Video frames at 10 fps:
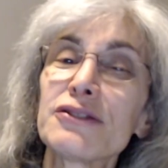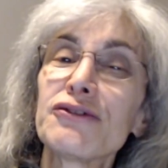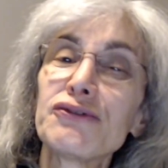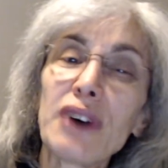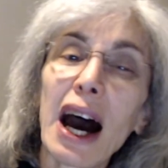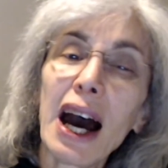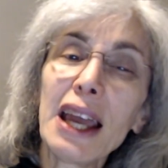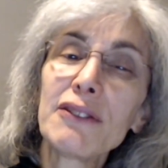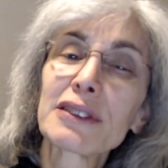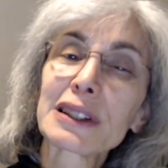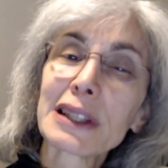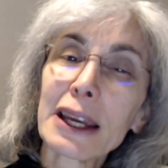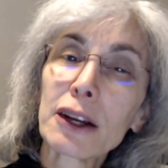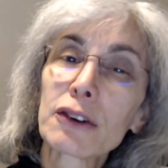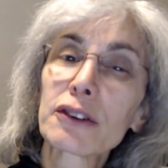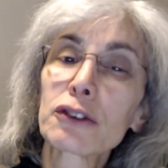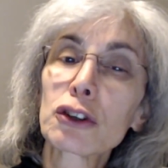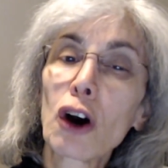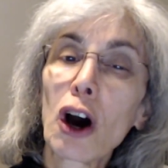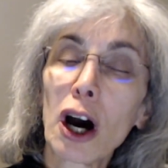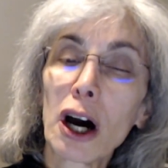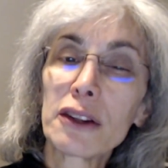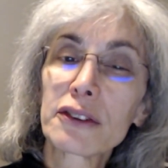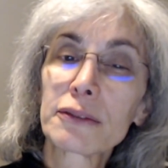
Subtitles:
5 layers of gauze